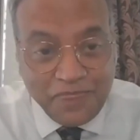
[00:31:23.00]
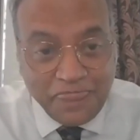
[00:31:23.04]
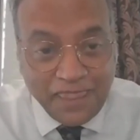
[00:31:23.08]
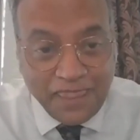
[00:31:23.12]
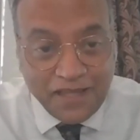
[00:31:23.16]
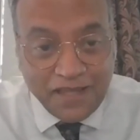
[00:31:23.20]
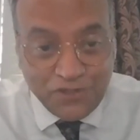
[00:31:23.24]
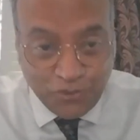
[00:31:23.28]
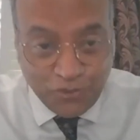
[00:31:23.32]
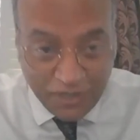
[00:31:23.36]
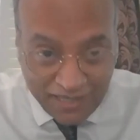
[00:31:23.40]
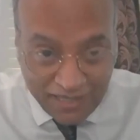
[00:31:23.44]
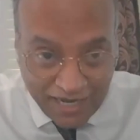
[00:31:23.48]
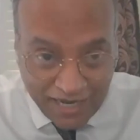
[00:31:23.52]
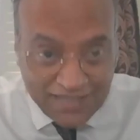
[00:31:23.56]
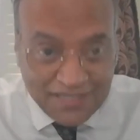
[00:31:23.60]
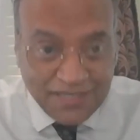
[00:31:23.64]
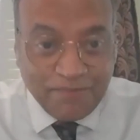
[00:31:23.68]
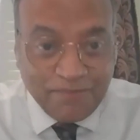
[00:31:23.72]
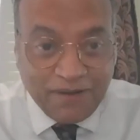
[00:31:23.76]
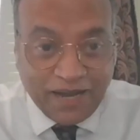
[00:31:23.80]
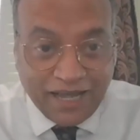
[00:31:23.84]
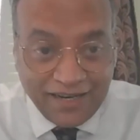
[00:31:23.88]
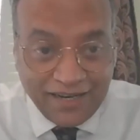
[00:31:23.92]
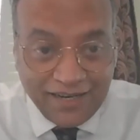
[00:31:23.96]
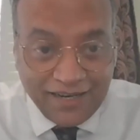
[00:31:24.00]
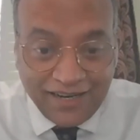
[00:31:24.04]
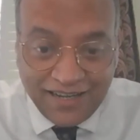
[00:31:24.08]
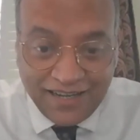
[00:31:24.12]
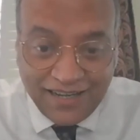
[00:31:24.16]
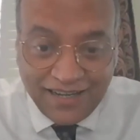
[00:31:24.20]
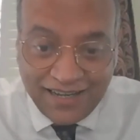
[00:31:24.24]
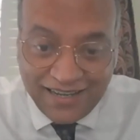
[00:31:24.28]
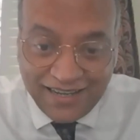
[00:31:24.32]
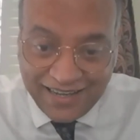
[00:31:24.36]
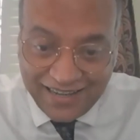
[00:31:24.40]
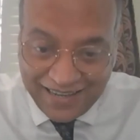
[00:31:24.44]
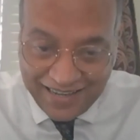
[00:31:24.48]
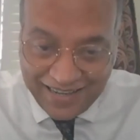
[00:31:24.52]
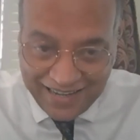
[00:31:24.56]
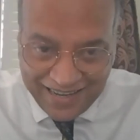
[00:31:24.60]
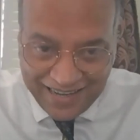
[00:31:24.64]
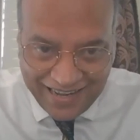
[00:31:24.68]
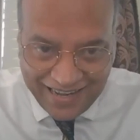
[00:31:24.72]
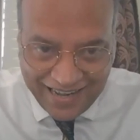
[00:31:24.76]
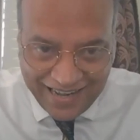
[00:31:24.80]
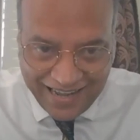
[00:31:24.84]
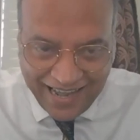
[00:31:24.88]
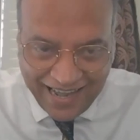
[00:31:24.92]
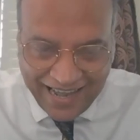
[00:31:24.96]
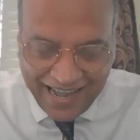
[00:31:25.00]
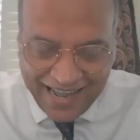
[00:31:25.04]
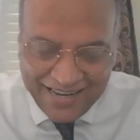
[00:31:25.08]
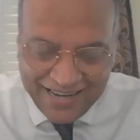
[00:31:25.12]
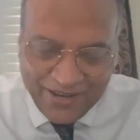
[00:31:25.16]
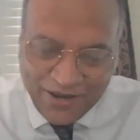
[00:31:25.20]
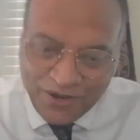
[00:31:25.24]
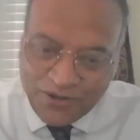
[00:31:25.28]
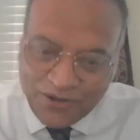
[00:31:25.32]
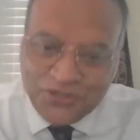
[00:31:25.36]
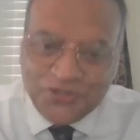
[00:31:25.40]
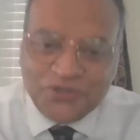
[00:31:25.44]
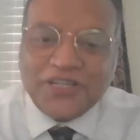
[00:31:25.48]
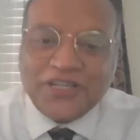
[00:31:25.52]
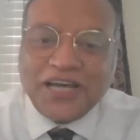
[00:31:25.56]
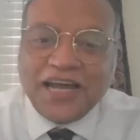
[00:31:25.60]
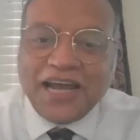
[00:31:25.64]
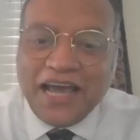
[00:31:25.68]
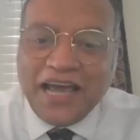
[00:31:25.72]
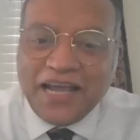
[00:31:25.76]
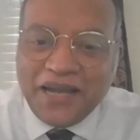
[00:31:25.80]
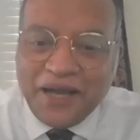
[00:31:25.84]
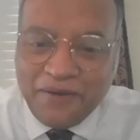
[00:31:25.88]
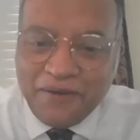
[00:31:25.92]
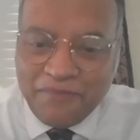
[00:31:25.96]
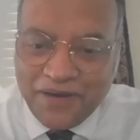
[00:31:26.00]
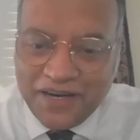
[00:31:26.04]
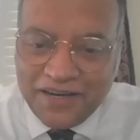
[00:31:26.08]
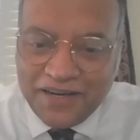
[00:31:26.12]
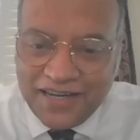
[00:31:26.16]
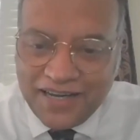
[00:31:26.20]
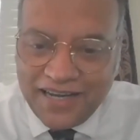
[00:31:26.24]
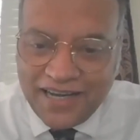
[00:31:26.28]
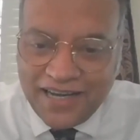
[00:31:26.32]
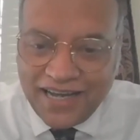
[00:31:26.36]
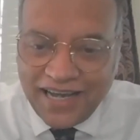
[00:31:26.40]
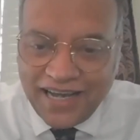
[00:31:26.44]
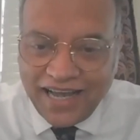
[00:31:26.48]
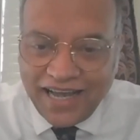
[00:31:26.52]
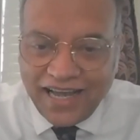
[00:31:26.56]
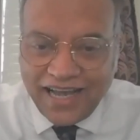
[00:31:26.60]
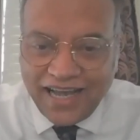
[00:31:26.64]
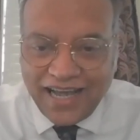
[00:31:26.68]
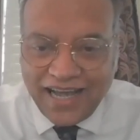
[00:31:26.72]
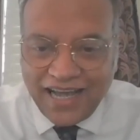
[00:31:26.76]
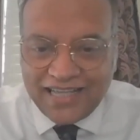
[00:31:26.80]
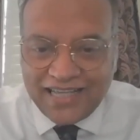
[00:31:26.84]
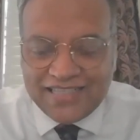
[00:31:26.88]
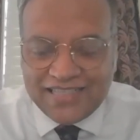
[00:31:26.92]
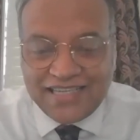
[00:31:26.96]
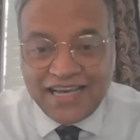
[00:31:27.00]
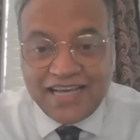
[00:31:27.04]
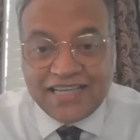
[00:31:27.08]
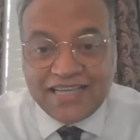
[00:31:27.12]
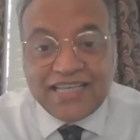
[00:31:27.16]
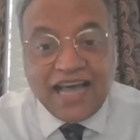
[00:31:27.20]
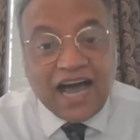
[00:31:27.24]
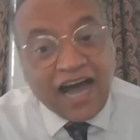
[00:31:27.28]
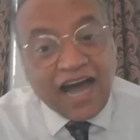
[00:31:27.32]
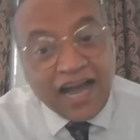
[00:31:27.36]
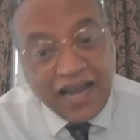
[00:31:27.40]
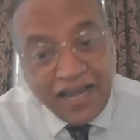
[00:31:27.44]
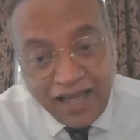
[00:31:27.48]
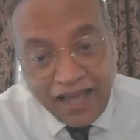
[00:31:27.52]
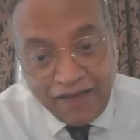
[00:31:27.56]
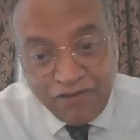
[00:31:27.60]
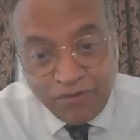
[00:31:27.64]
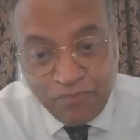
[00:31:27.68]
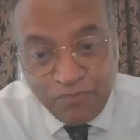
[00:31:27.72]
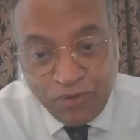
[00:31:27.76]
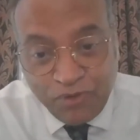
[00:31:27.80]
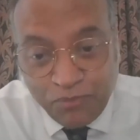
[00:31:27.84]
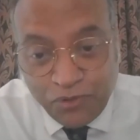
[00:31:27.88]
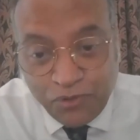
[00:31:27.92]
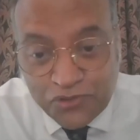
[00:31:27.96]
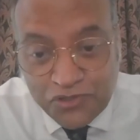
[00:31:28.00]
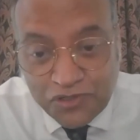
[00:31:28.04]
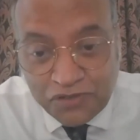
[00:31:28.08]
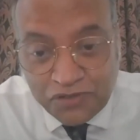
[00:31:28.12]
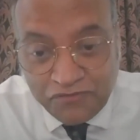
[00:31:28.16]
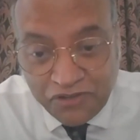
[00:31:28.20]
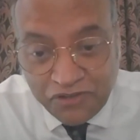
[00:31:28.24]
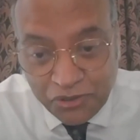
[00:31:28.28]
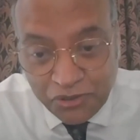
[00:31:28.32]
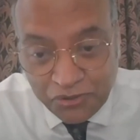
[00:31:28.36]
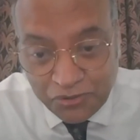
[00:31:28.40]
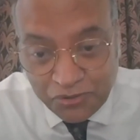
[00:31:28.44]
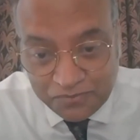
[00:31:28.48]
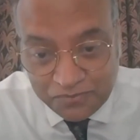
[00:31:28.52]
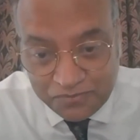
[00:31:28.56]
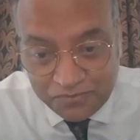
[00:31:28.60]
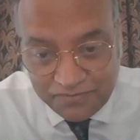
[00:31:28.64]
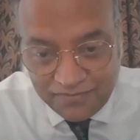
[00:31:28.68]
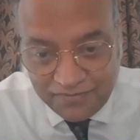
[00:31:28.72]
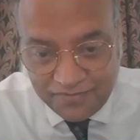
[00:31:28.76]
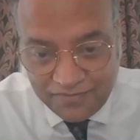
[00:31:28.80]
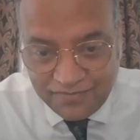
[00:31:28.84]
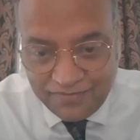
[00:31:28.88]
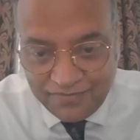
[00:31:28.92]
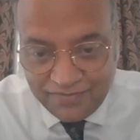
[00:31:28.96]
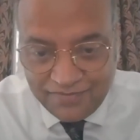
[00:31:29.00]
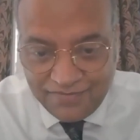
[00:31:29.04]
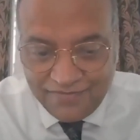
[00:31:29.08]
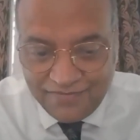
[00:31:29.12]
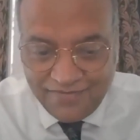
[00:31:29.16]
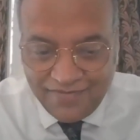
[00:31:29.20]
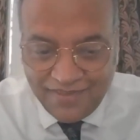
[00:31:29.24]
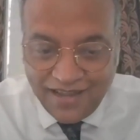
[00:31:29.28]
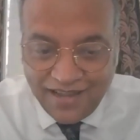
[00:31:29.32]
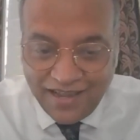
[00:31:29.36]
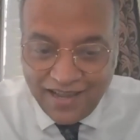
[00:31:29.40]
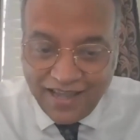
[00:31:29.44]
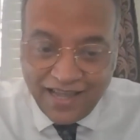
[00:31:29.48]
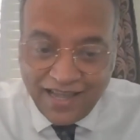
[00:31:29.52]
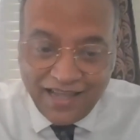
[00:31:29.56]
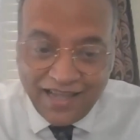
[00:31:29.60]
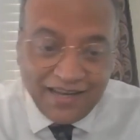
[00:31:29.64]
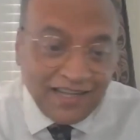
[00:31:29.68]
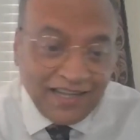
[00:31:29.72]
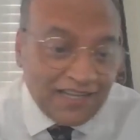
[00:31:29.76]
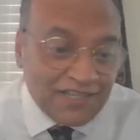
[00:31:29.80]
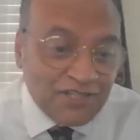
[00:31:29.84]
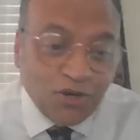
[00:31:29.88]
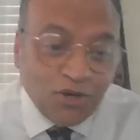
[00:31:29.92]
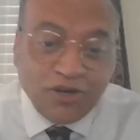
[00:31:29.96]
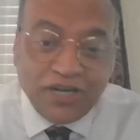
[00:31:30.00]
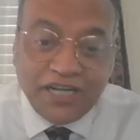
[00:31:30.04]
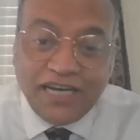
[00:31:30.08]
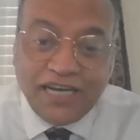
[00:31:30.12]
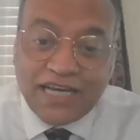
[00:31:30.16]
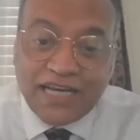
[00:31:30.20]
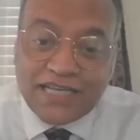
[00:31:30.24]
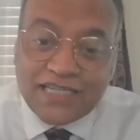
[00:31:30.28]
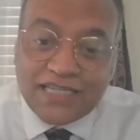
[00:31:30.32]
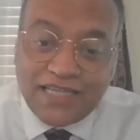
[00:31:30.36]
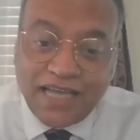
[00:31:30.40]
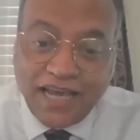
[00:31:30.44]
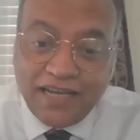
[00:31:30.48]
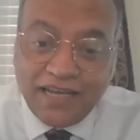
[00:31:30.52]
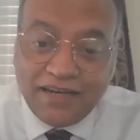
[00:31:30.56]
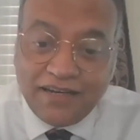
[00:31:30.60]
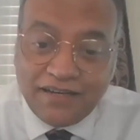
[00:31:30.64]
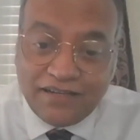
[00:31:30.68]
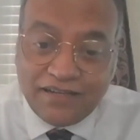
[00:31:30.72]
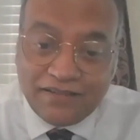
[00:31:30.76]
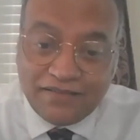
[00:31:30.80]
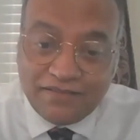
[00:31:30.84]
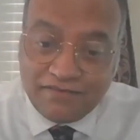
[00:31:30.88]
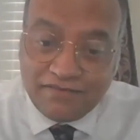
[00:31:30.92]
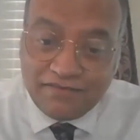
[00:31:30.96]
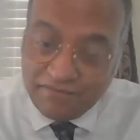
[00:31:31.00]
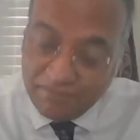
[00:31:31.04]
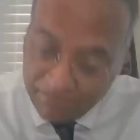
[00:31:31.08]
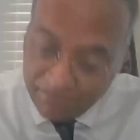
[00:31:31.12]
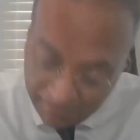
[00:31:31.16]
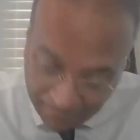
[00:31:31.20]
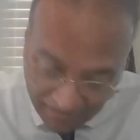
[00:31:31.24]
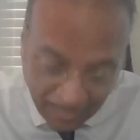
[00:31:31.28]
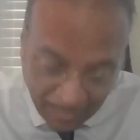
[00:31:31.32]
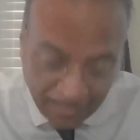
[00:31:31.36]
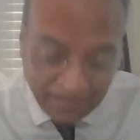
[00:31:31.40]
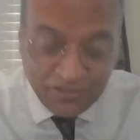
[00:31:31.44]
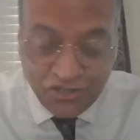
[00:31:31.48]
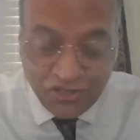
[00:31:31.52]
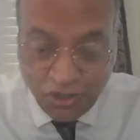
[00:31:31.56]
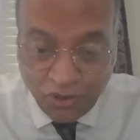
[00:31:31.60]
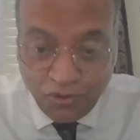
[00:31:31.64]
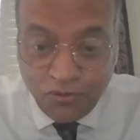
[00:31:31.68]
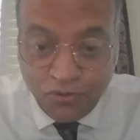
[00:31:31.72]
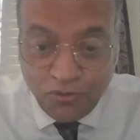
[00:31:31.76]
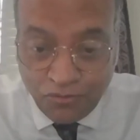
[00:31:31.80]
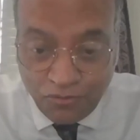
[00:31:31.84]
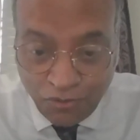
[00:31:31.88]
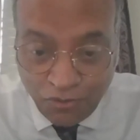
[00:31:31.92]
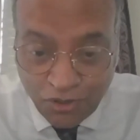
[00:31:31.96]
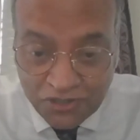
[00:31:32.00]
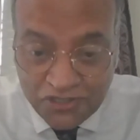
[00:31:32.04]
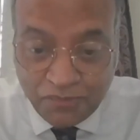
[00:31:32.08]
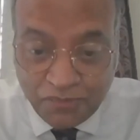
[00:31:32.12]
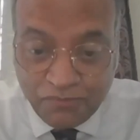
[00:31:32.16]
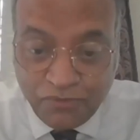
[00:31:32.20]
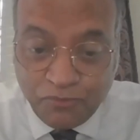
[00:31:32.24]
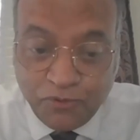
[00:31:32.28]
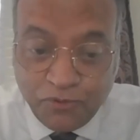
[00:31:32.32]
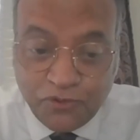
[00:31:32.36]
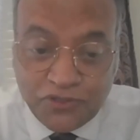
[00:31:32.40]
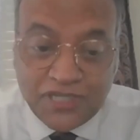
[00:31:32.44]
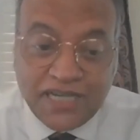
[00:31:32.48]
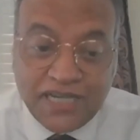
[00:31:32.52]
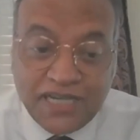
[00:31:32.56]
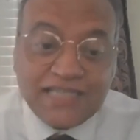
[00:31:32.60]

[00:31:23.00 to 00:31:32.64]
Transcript: So he takes the plane and goes to Dalai Lama and says, I have a proposal for you. And His Holiness said, And so, what's the proposal?